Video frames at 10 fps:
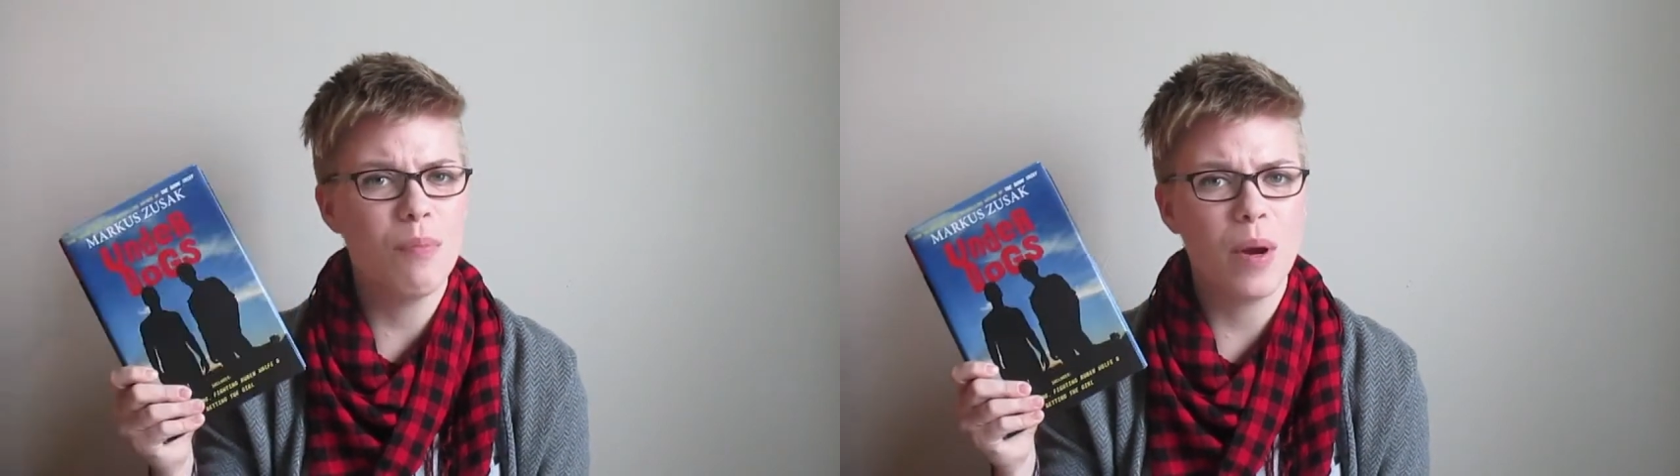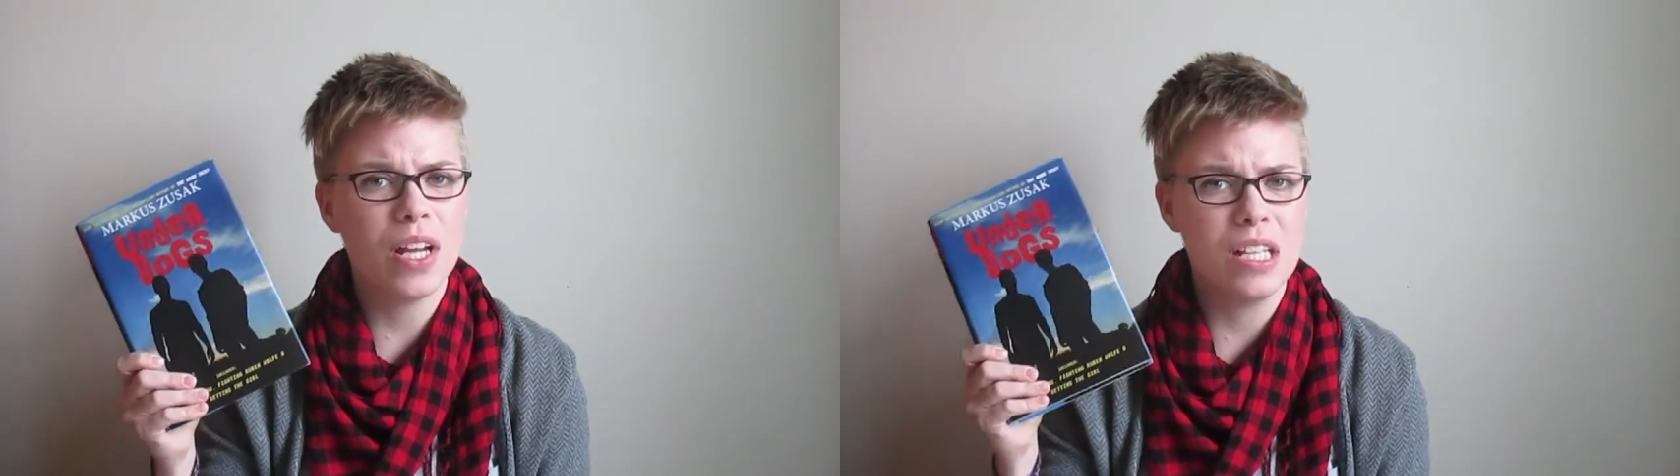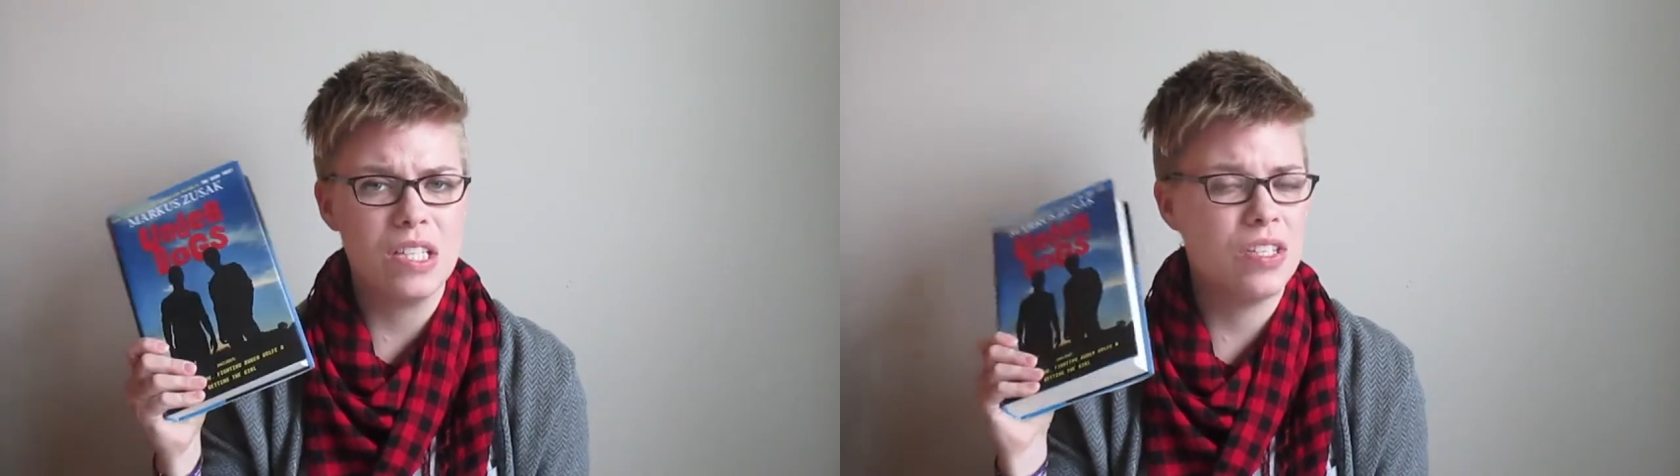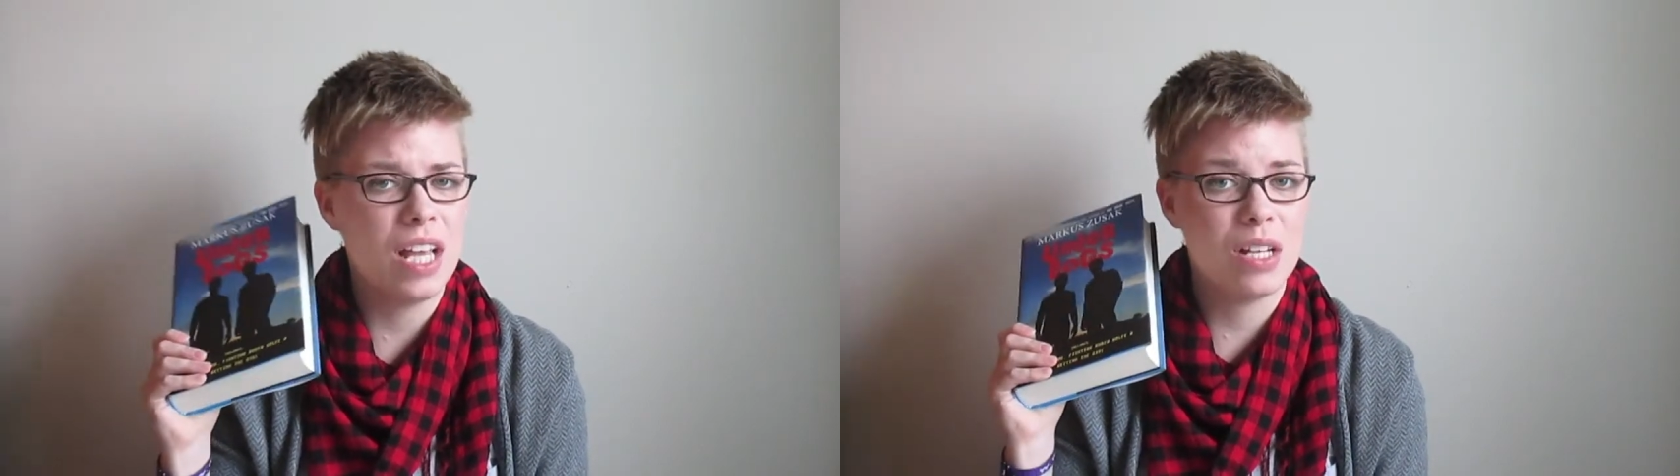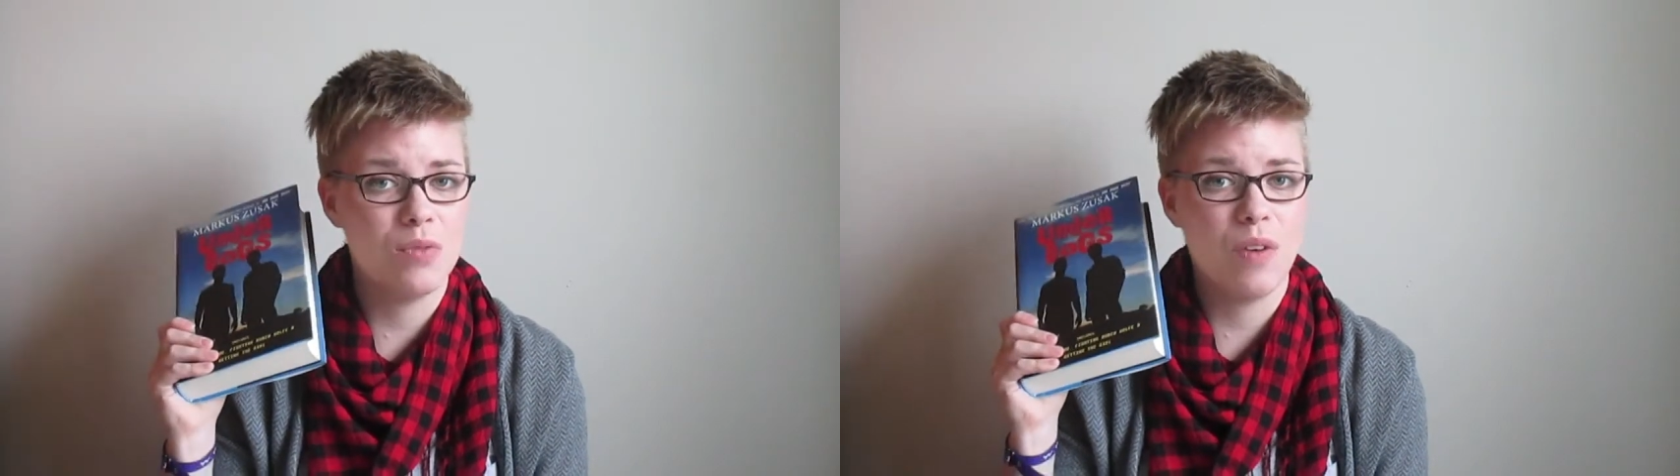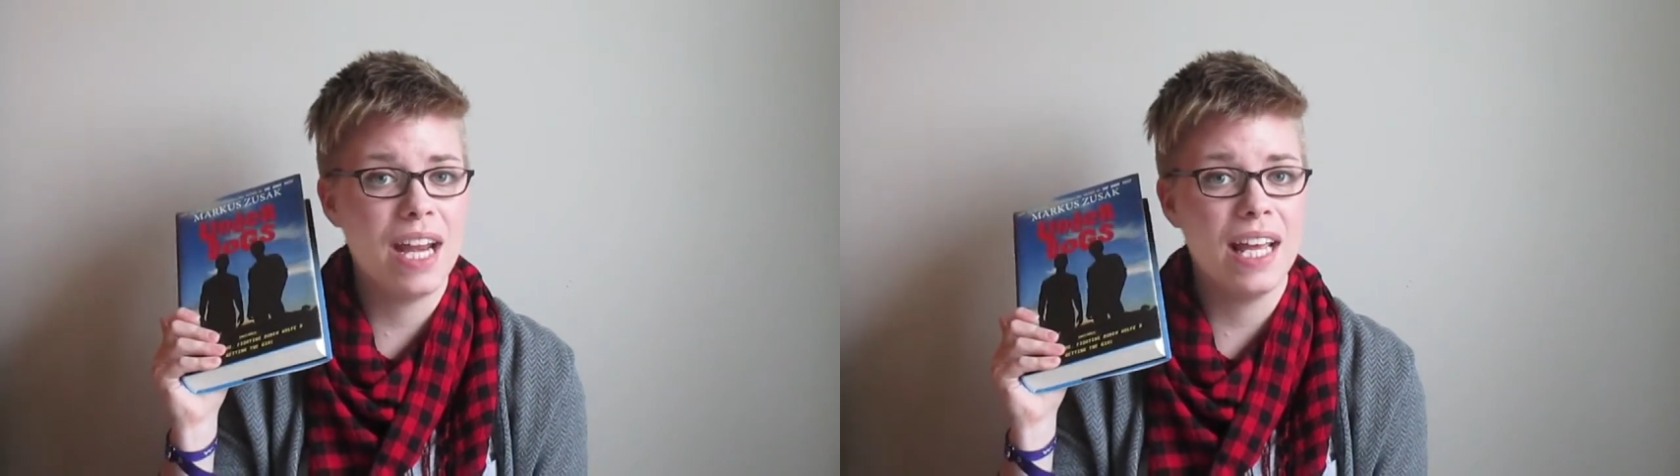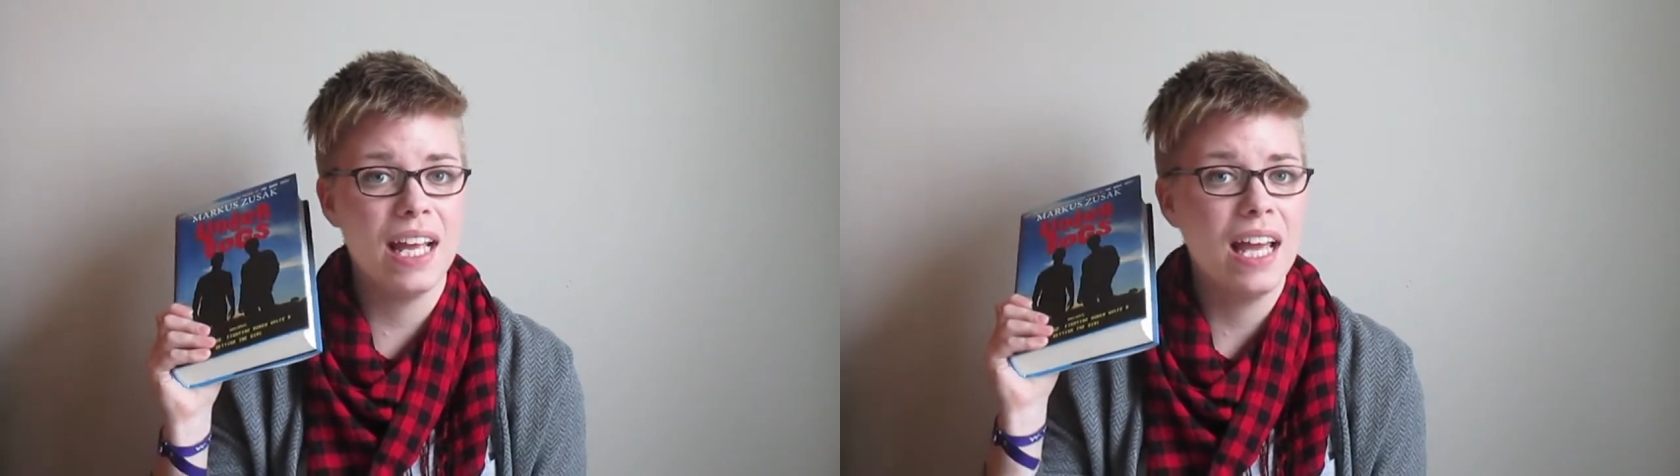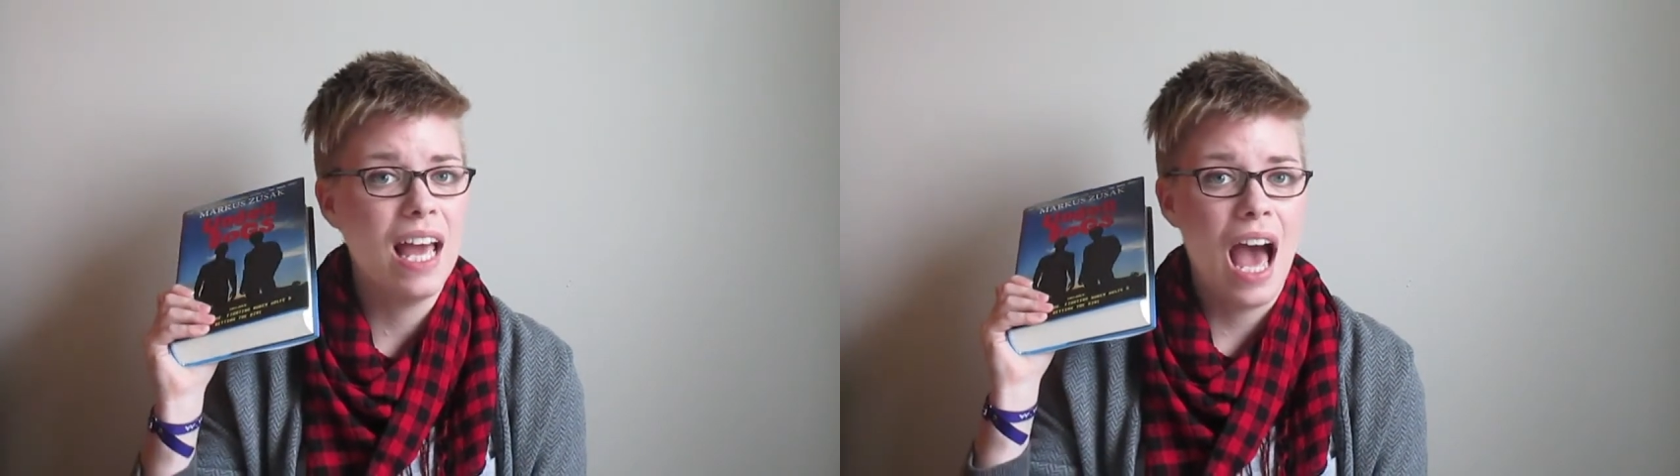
Marcus Zusak's writing.